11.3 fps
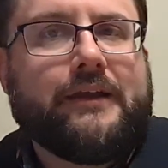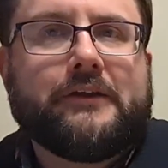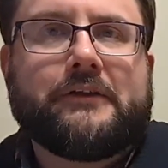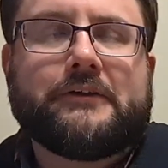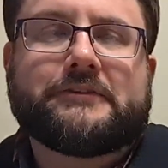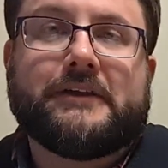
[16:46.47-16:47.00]

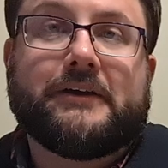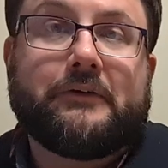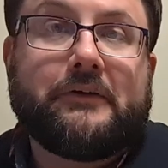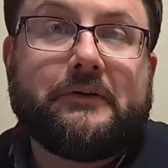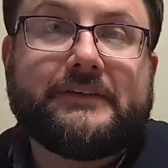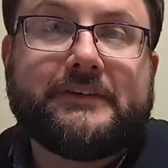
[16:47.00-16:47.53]
Close enough.
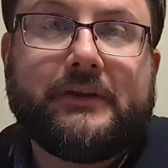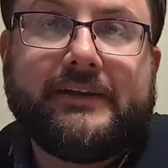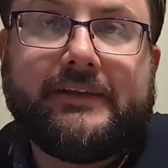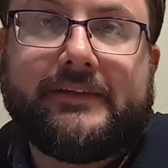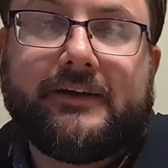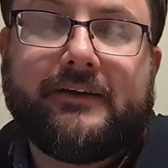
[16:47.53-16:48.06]
Oh, you see what I
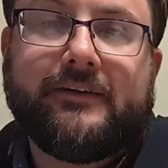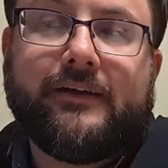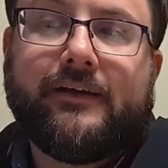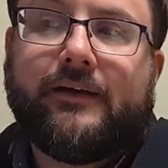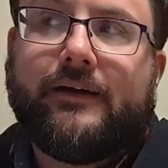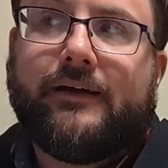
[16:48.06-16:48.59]
did there?
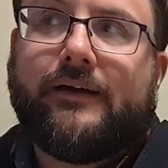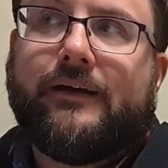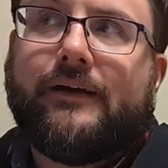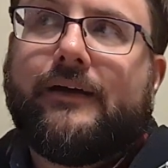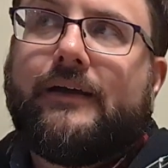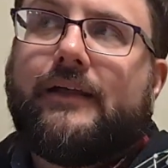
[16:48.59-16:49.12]

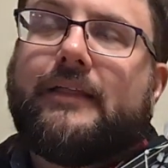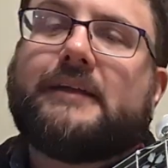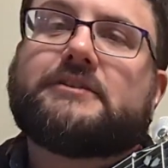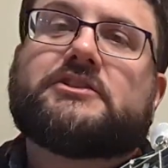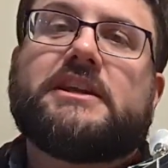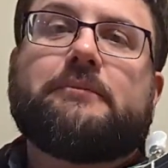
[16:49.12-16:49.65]

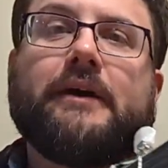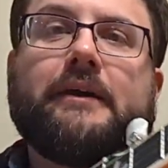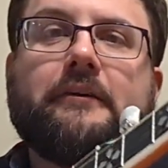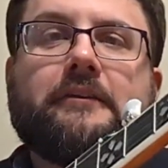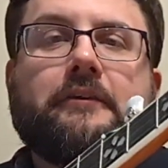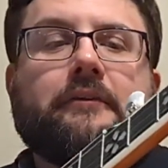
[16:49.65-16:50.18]
That's G
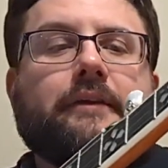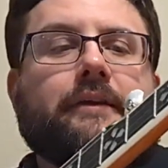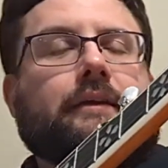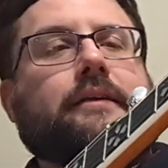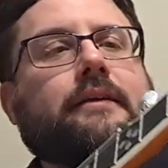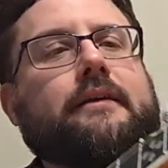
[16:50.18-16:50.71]
minor
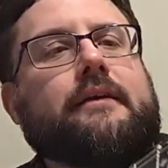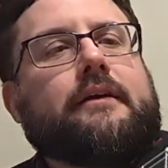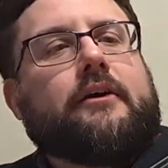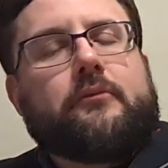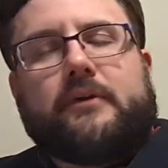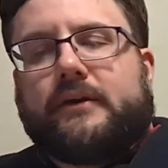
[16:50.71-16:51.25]
tuning.
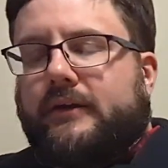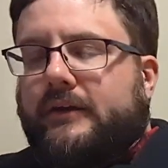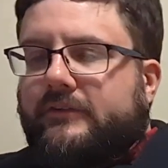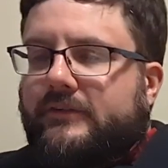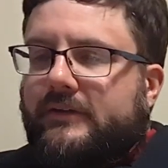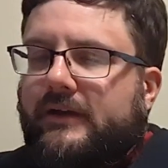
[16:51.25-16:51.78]
Oh my
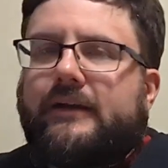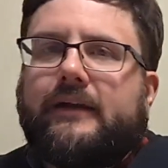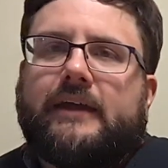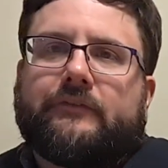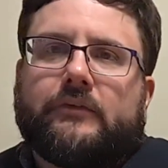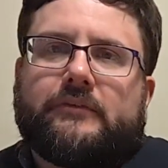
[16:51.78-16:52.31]
gosh. I got
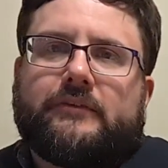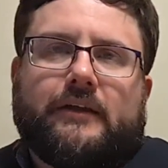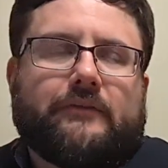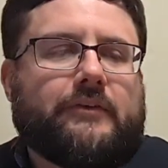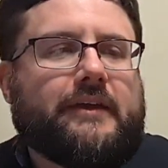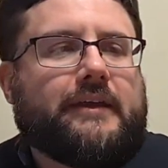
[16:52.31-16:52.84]
that from
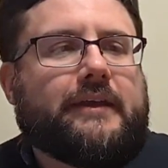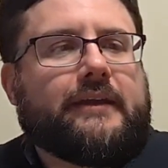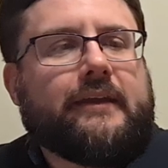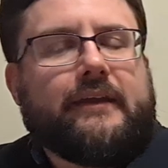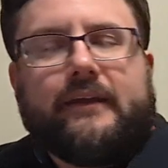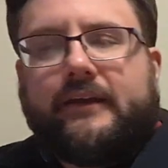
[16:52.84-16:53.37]
John
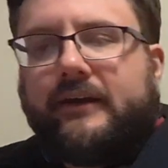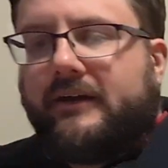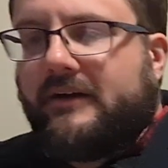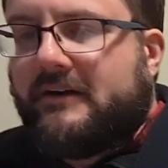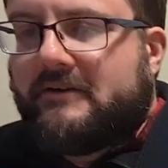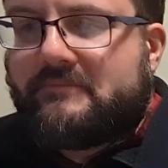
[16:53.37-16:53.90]
Fahey.
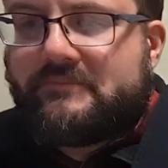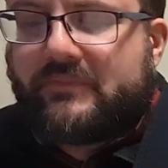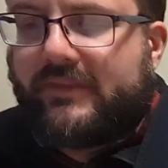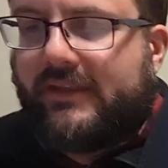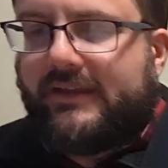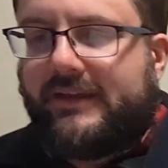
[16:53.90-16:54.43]

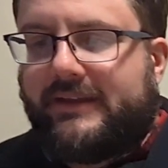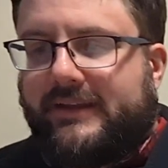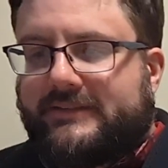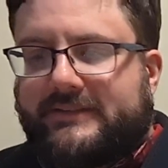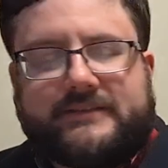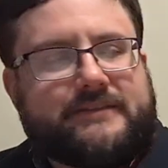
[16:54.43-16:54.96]
Again,
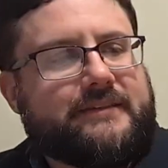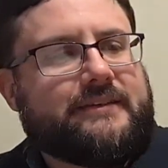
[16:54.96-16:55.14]
it's